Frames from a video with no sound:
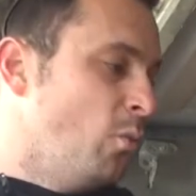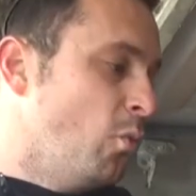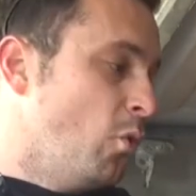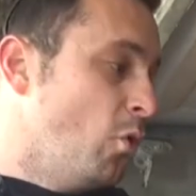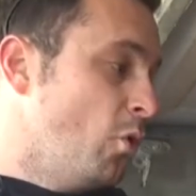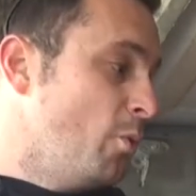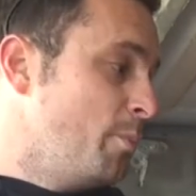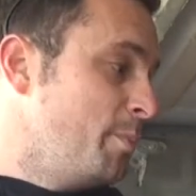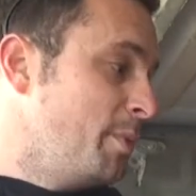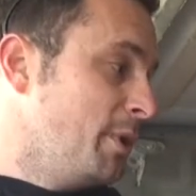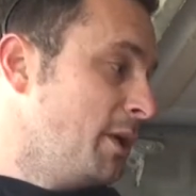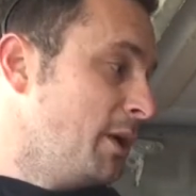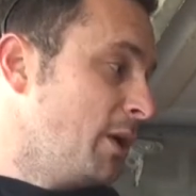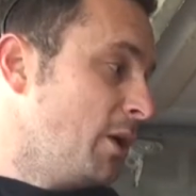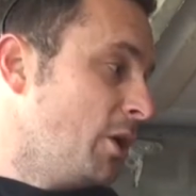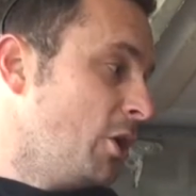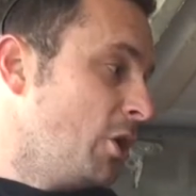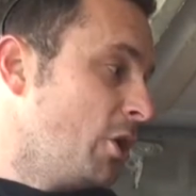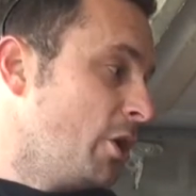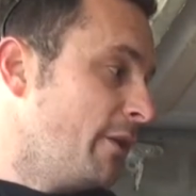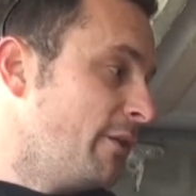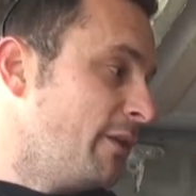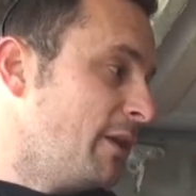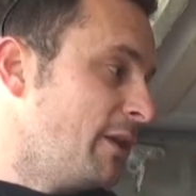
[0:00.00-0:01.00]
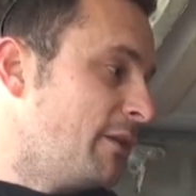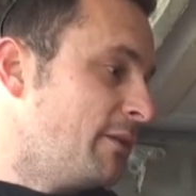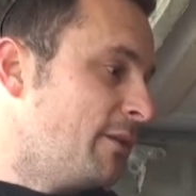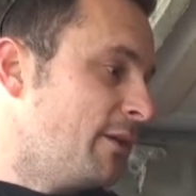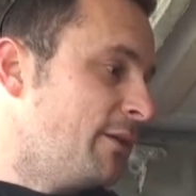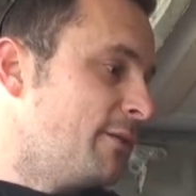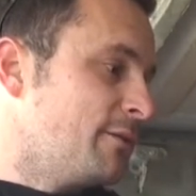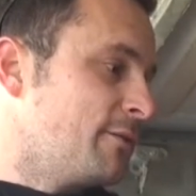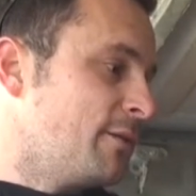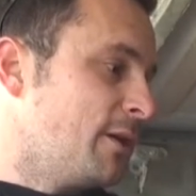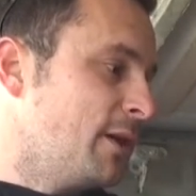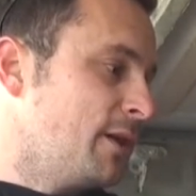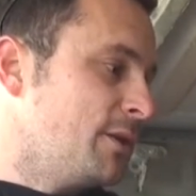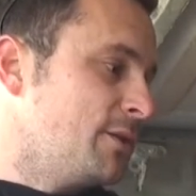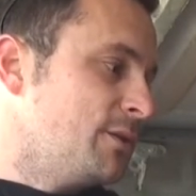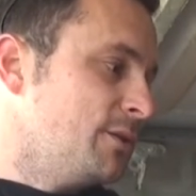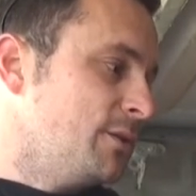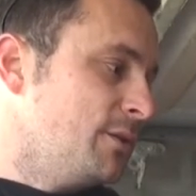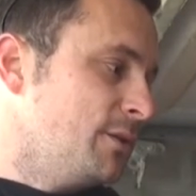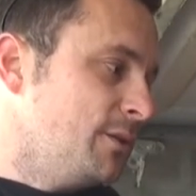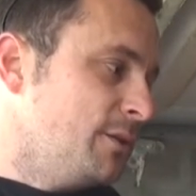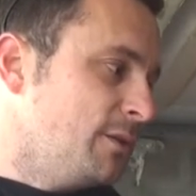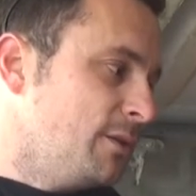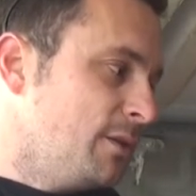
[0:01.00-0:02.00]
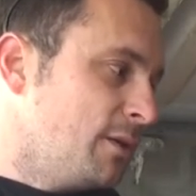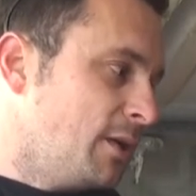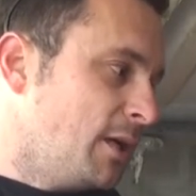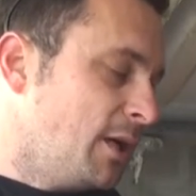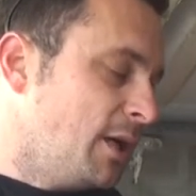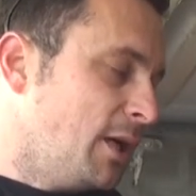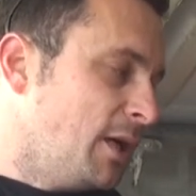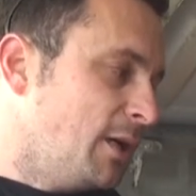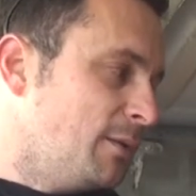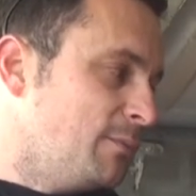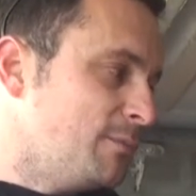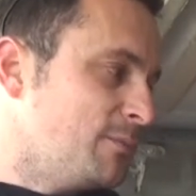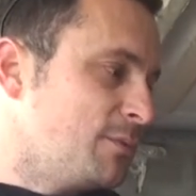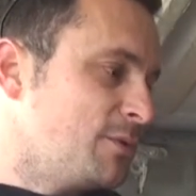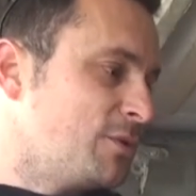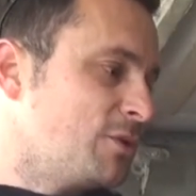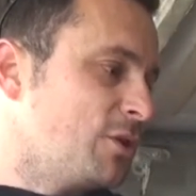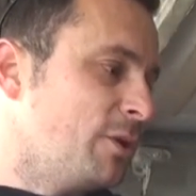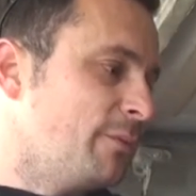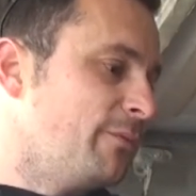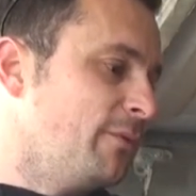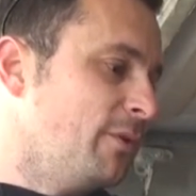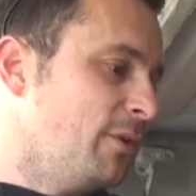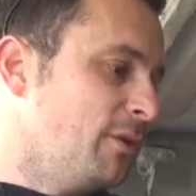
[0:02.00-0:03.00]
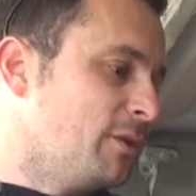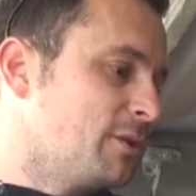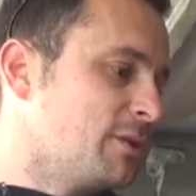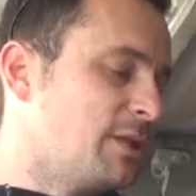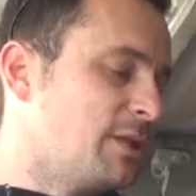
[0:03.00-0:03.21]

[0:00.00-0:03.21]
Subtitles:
warping going on that they've tried to stop the whole